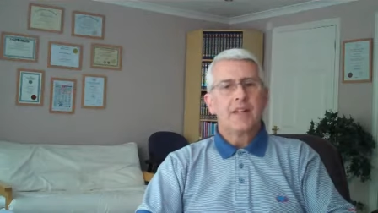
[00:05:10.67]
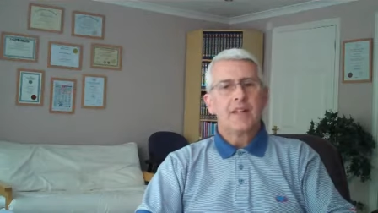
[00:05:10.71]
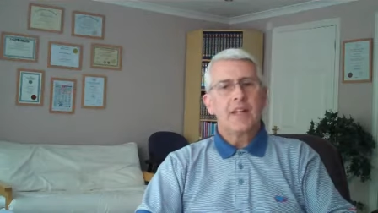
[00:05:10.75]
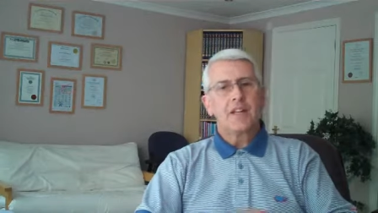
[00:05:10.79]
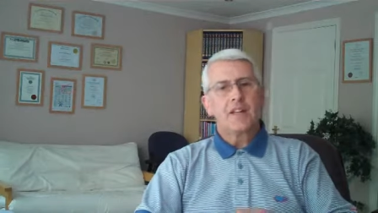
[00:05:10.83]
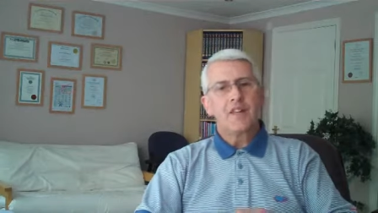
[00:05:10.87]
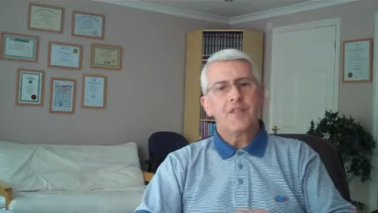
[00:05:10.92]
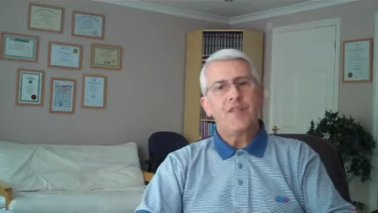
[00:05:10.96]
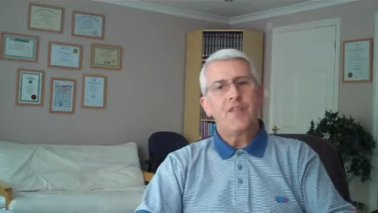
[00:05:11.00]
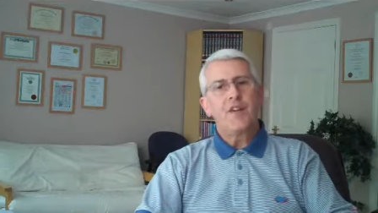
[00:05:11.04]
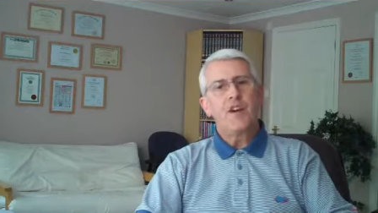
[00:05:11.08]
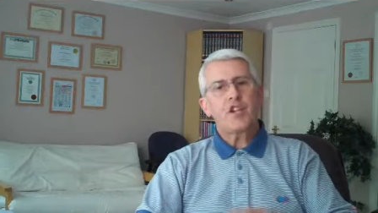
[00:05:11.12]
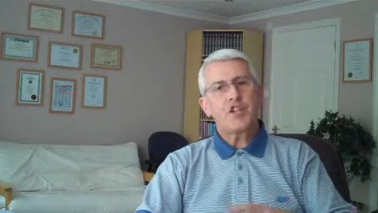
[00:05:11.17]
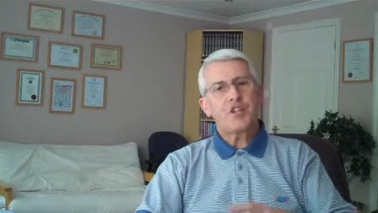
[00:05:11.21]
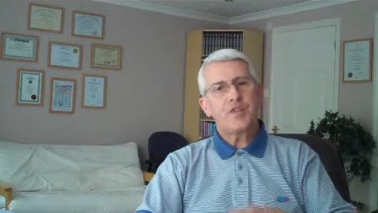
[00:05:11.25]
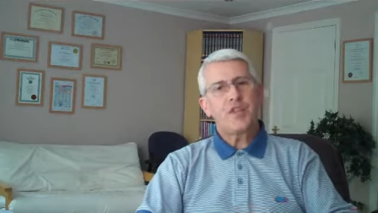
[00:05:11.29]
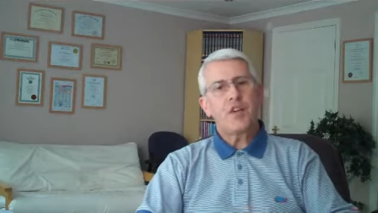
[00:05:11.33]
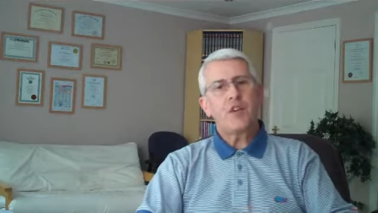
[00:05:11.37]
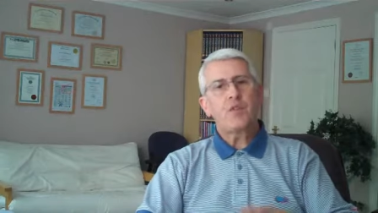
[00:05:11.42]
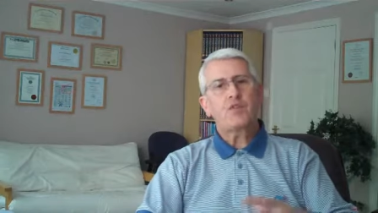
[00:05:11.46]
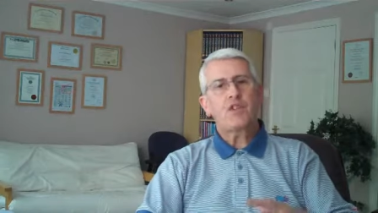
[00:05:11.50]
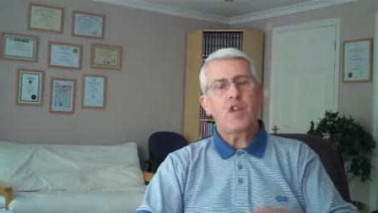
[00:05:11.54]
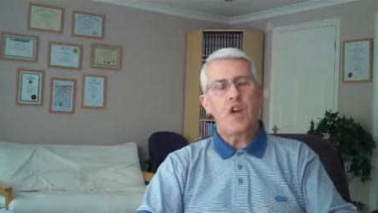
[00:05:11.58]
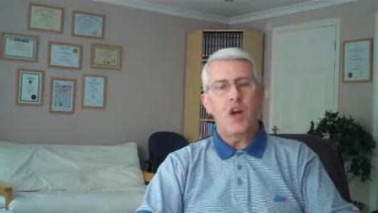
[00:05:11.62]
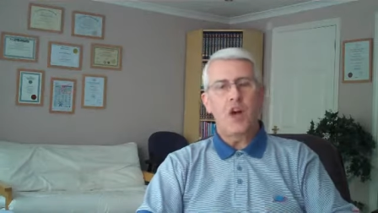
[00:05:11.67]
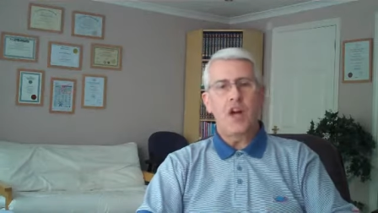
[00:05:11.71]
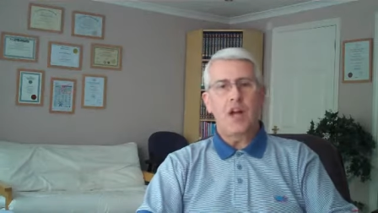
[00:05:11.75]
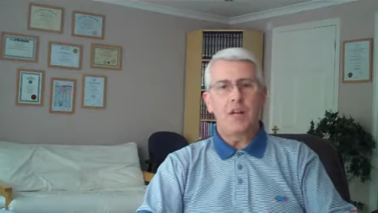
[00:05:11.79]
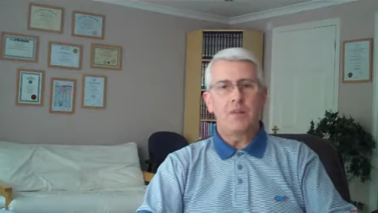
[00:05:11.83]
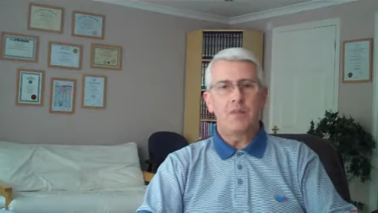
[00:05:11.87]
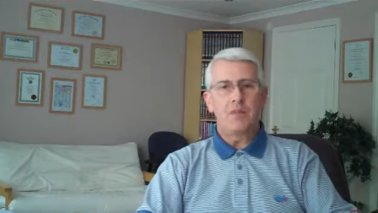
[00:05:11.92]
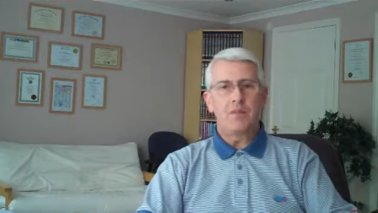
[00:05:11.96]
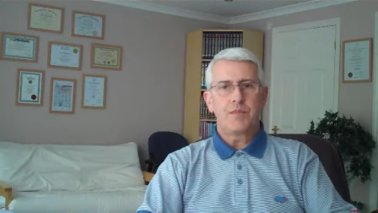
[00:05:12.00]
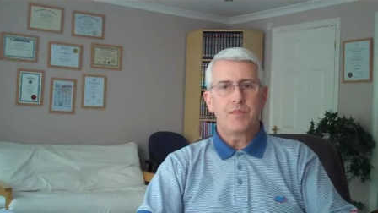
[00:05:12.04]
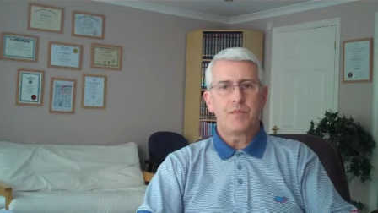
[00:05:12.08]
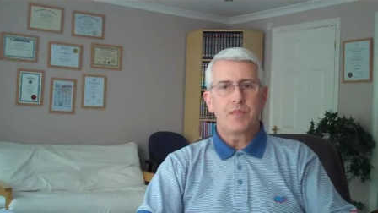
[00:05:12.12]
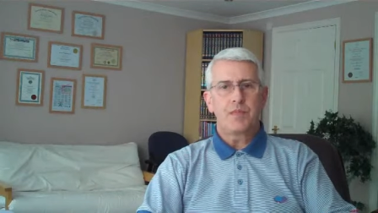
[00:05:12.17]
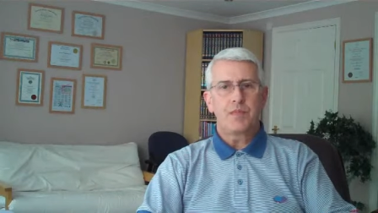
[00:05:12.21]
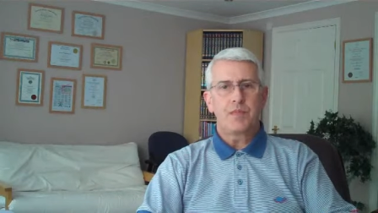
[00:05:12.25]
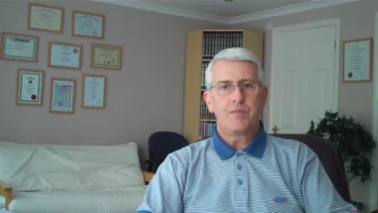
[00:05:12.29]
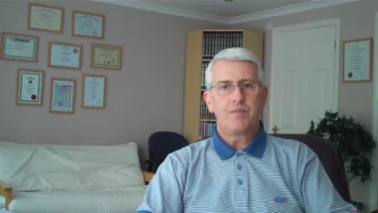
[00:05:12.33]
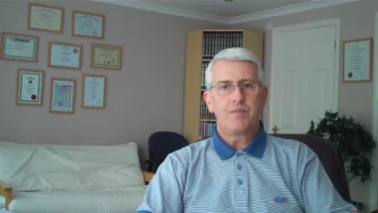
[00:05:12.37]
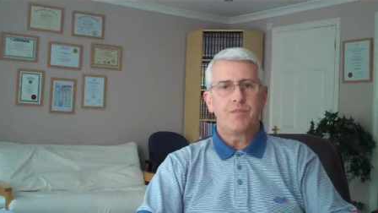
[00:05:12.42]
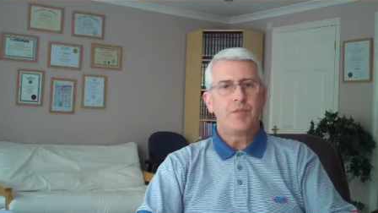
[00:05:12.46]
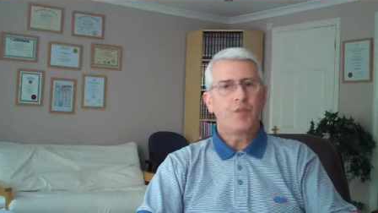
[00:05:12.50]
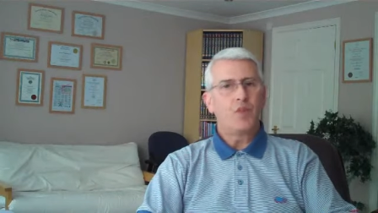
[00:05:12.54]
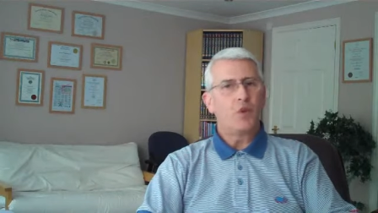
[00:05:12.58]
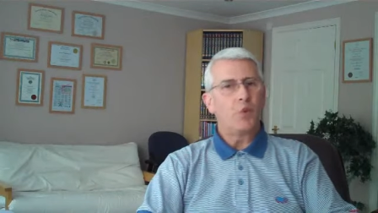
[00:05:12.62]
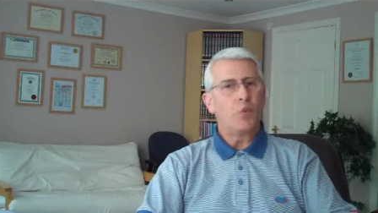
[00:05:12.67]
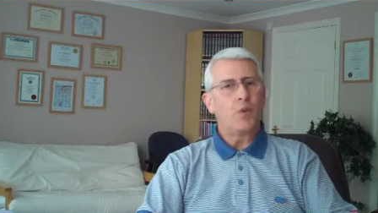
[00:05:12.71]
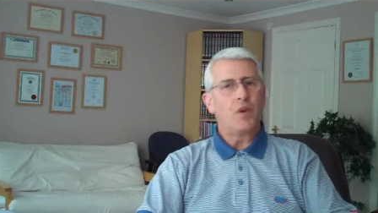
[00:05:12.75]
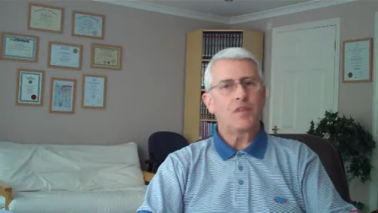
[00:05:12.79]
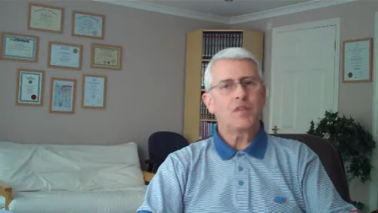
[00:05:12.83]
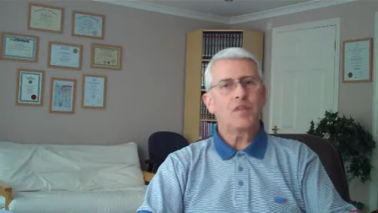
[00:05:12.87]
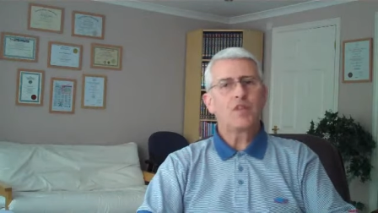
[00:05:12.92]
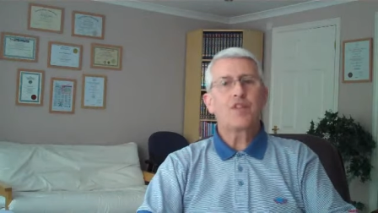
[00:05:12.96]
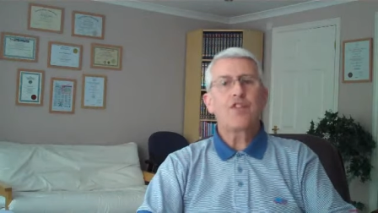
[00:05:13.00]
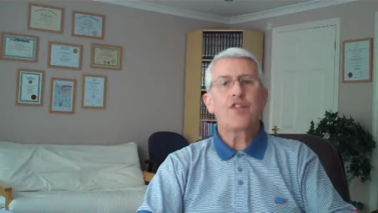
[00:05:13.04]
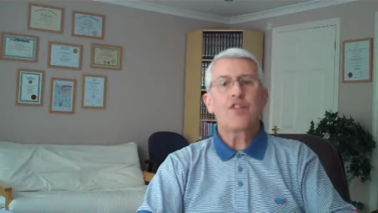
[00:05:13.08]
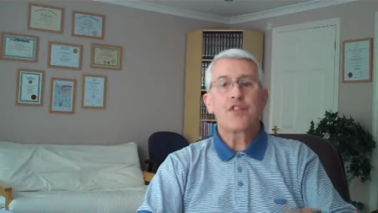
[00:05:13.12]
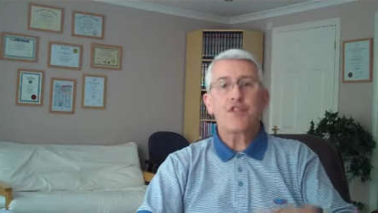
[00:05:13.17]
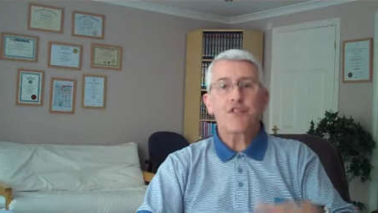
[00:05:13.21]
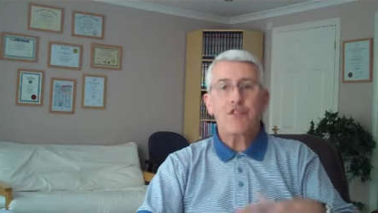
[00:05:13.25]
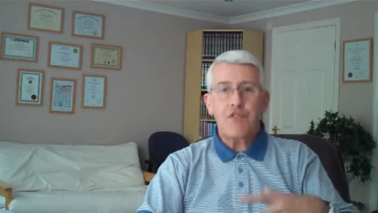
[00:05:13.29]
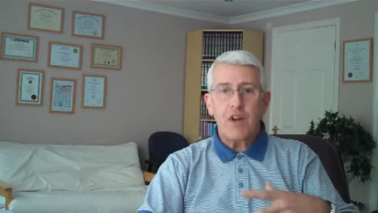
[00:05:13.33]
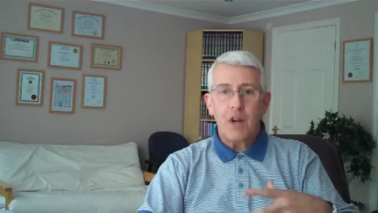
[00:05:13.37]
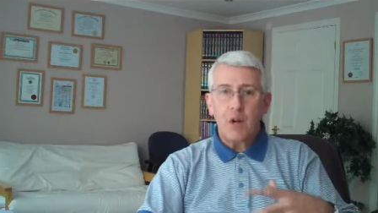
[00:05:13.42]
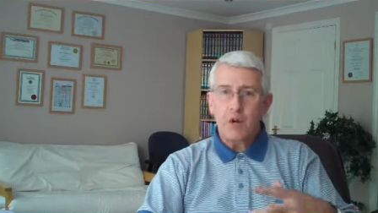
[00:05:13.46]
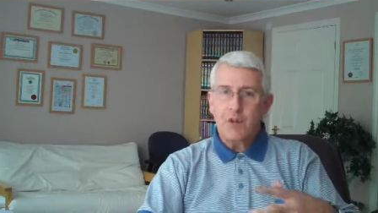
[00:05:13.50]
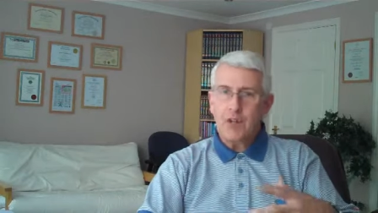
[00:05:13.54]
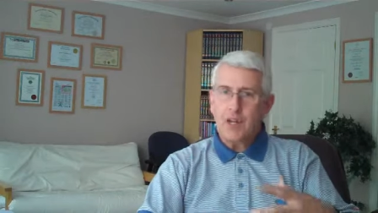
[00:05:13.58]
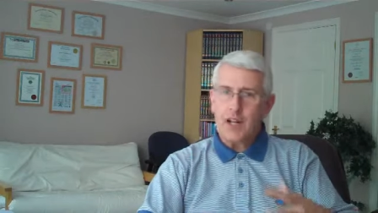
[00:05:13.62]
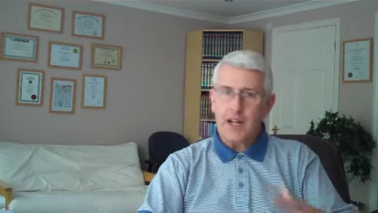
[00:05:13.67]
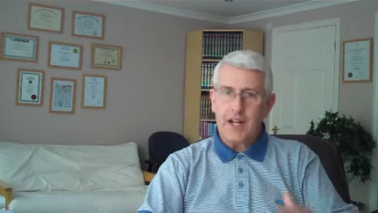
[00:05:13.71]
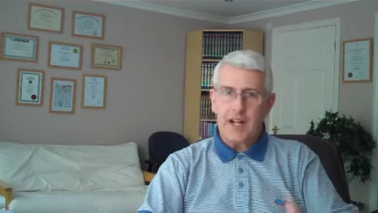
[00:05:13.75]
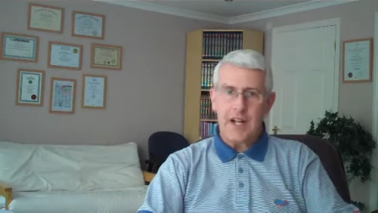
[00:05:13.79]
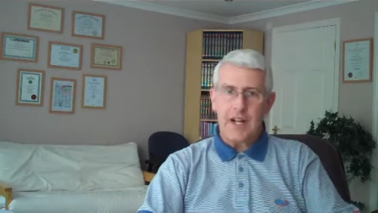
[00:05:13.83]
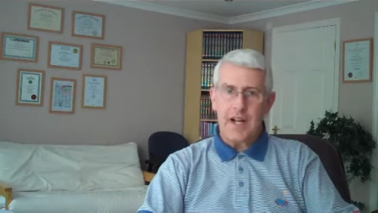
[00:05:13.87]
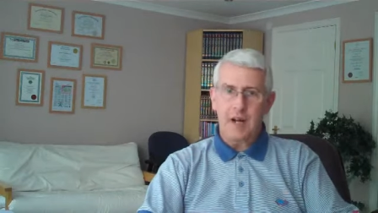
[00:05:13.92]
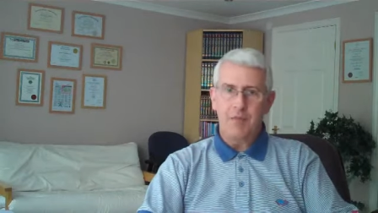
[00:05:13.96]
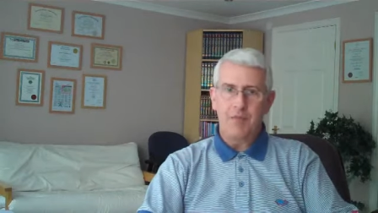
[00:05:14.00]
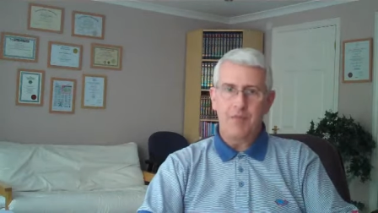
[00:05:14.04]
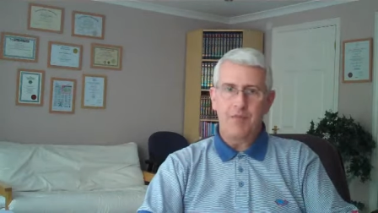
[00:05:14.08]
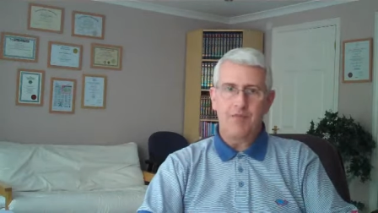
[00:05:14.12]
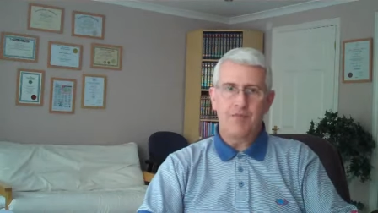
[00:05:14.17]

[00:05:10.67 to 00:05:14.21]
Now the first few times you'll want to throw the club